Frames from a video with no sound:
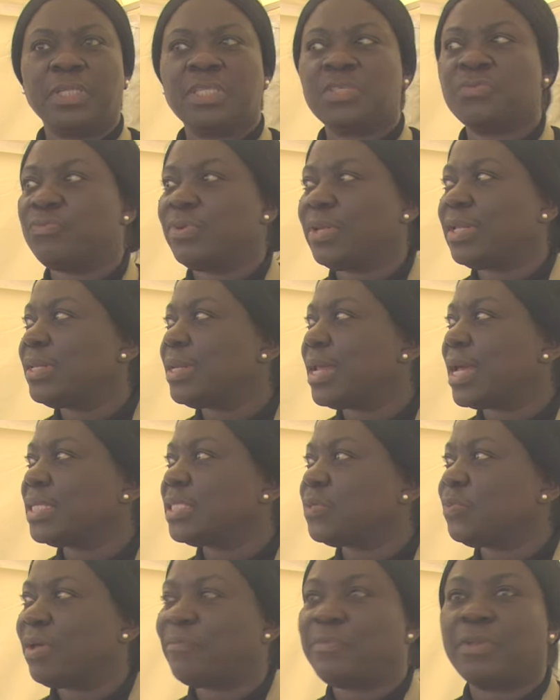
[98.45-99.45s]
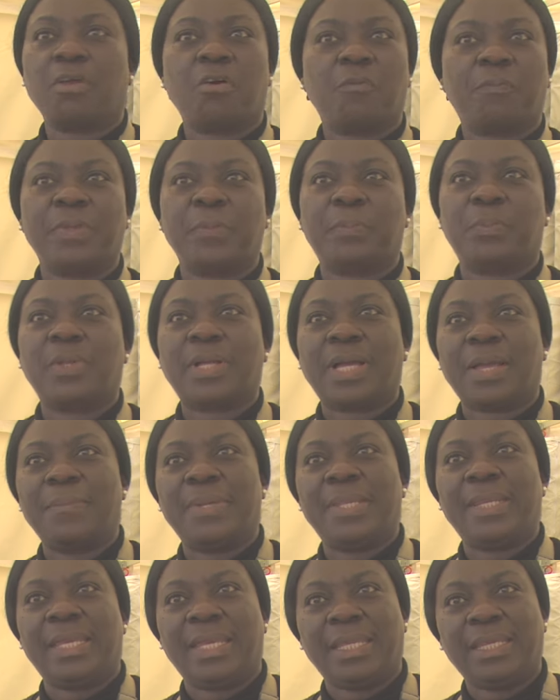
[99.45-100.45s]
It's really nice. We have a lot of people
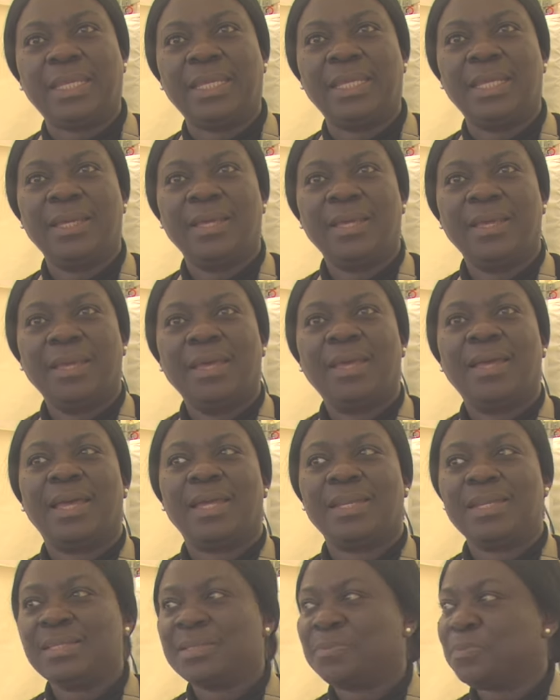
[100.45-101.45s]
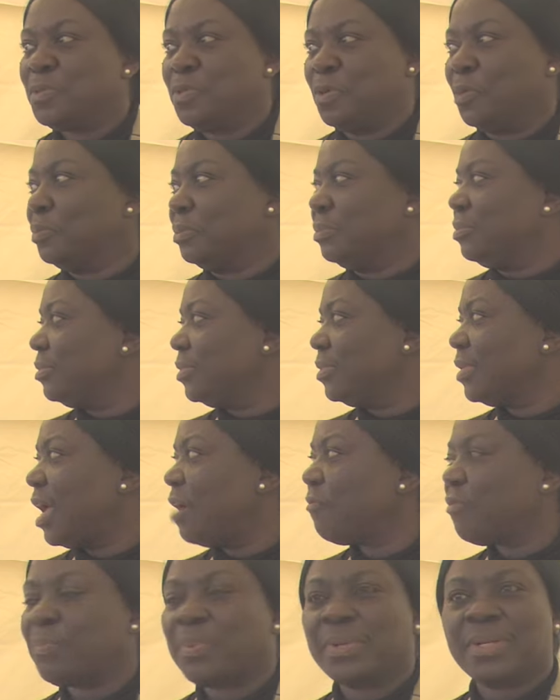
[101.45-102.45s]
coming in, and it's, you know,
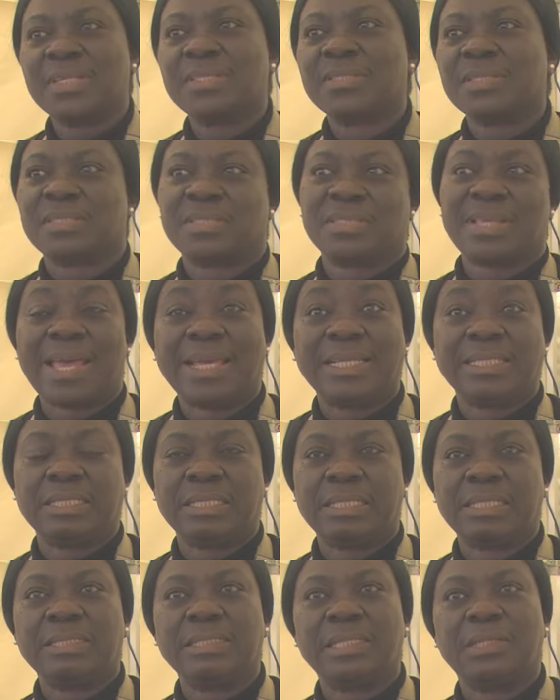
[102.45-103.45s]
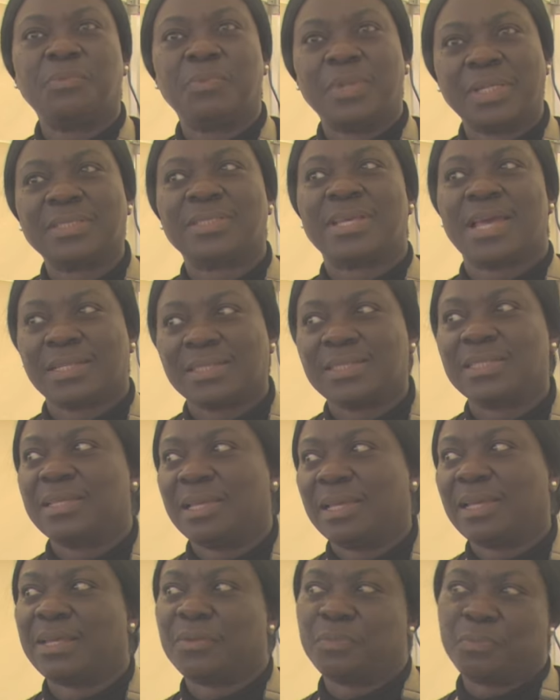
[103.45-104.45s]
everybody is exciting, and we're exciting
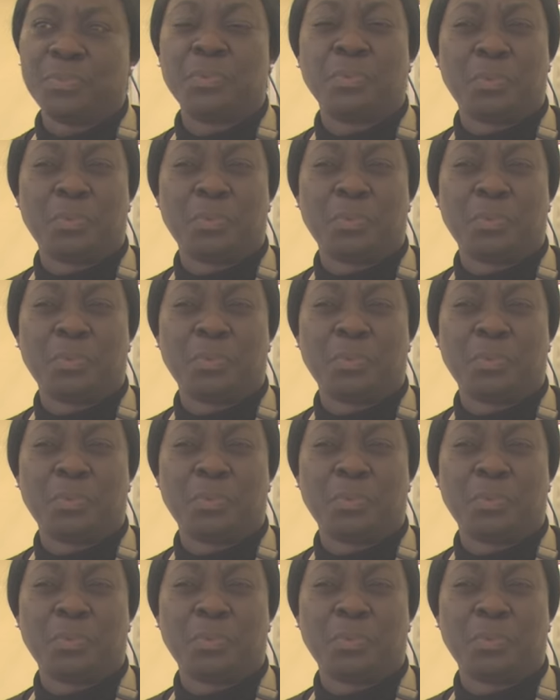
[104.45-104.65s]
here.